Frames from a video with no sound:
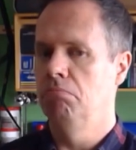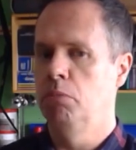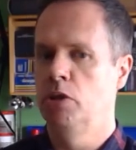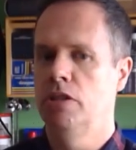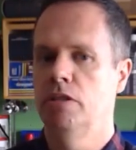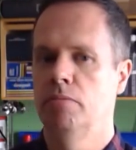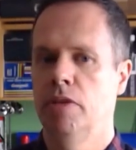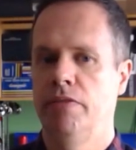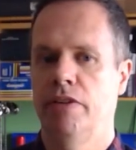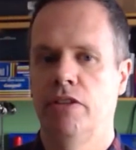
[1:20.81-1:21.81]
but
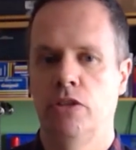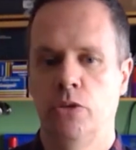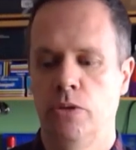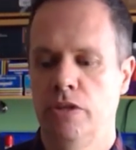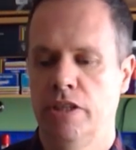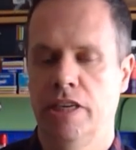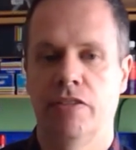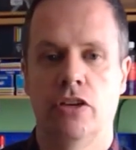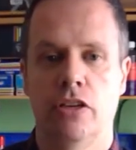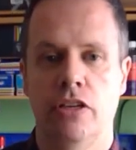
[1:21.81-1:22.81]
if you have the tools and you have
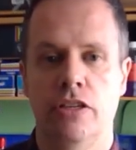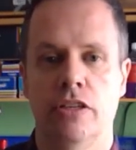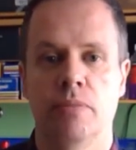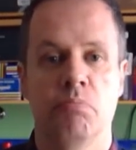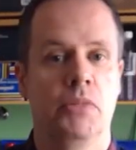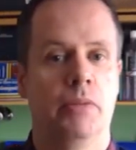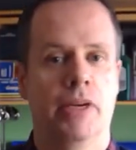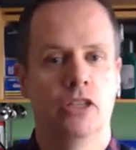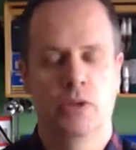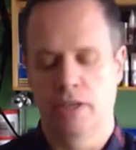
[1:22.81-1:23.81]
the knowledge, you
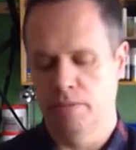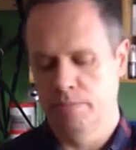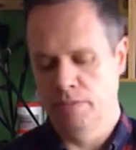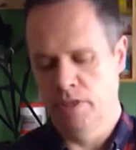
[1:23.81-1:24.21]
might as well.